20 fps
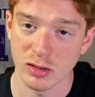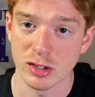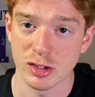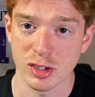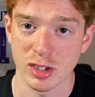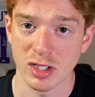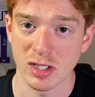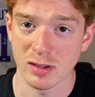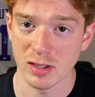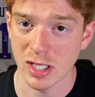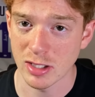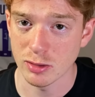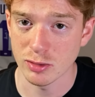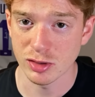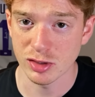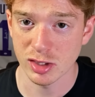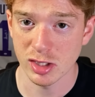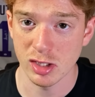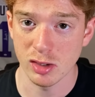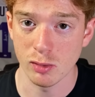just going to let you
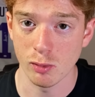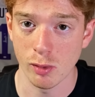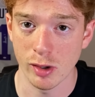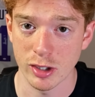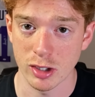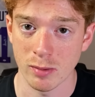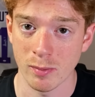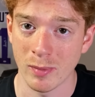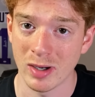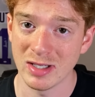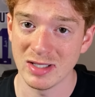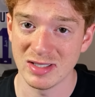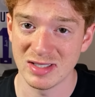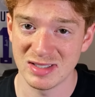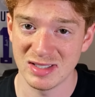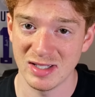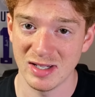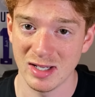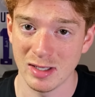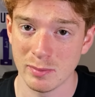see where your money's
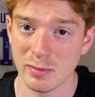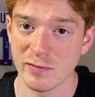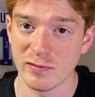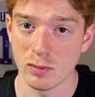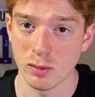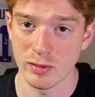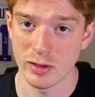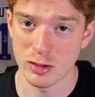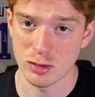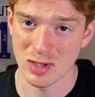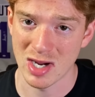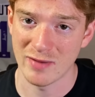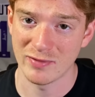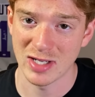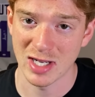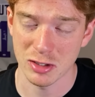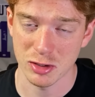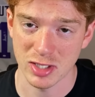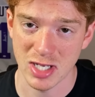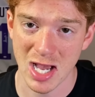sitting before the draft
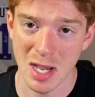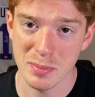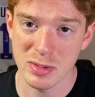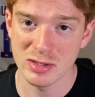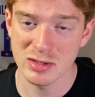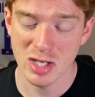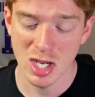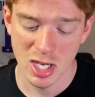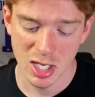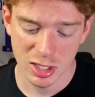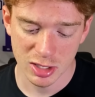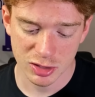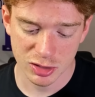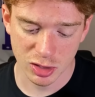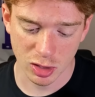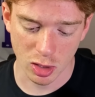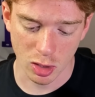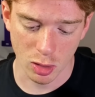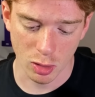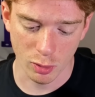actually happens.
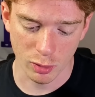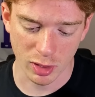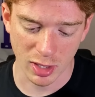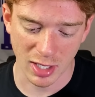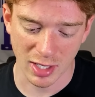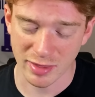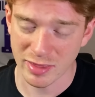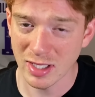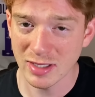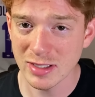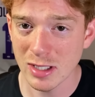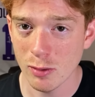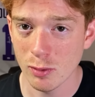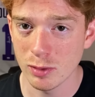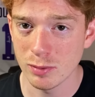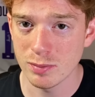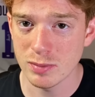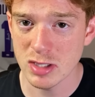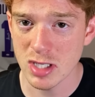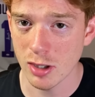So I think that
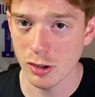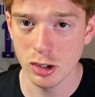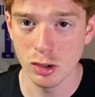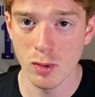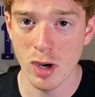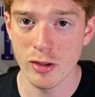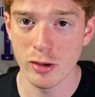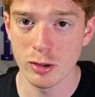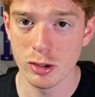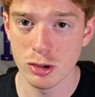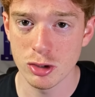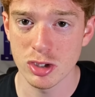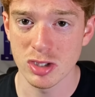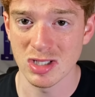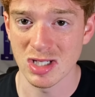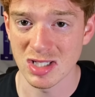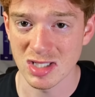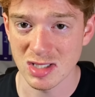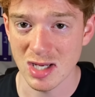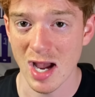would tell you whether you should
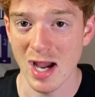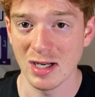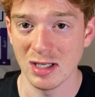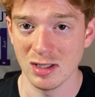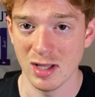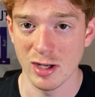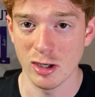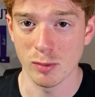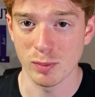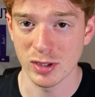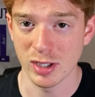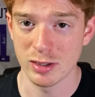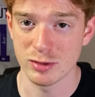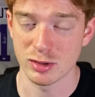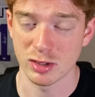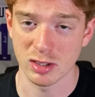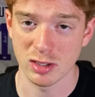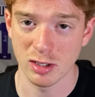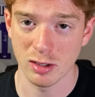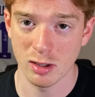decide to let your players
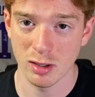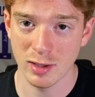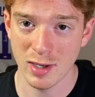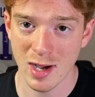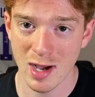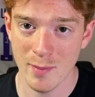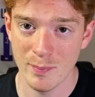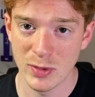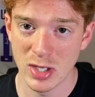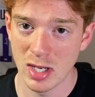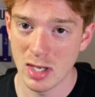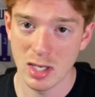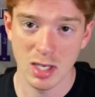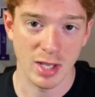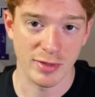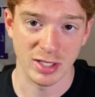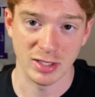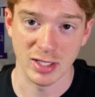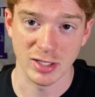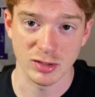declare or not. I
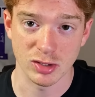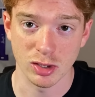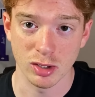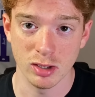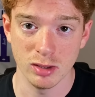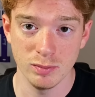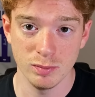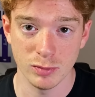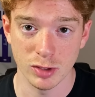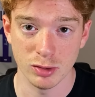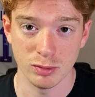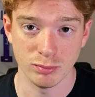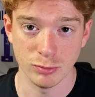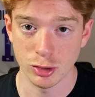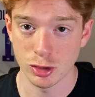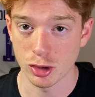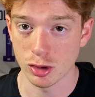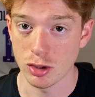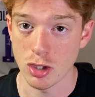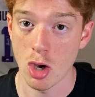think that's good. You
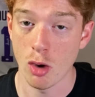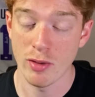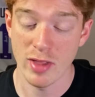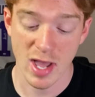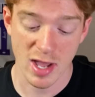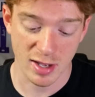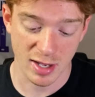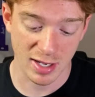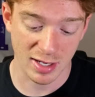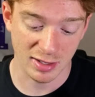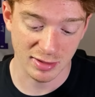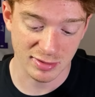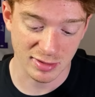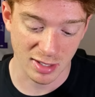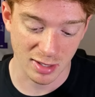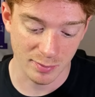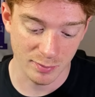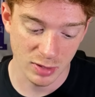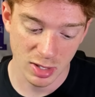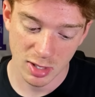should know that ahead of
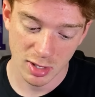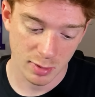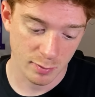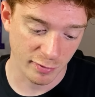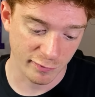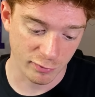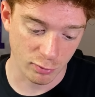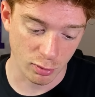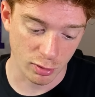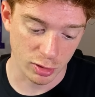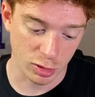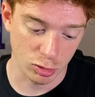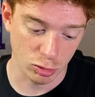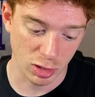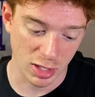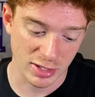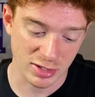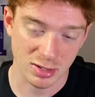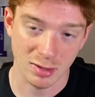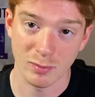time before you
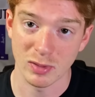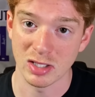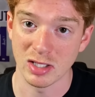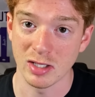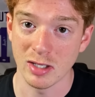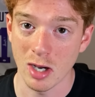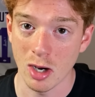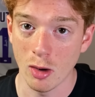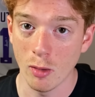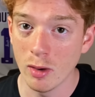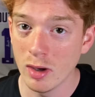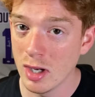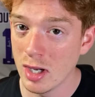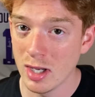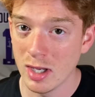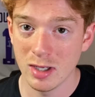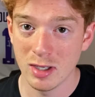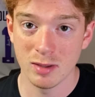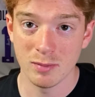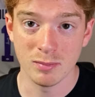let somebody go.
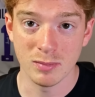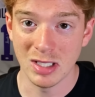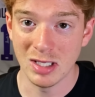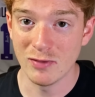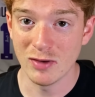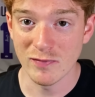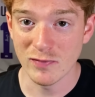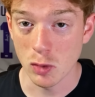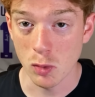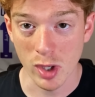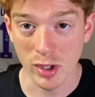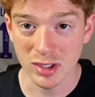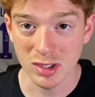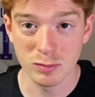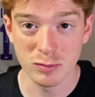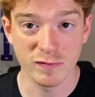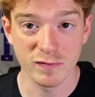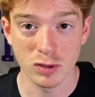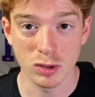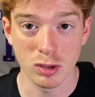Even if you want them
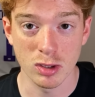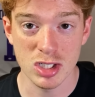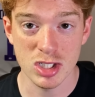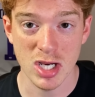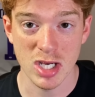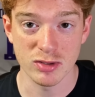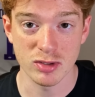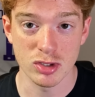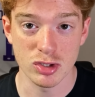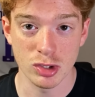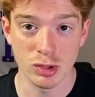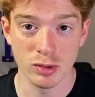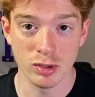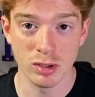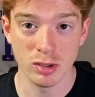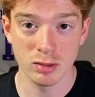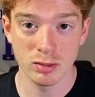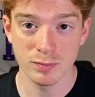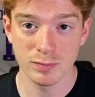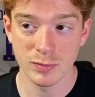to flourish as a junior,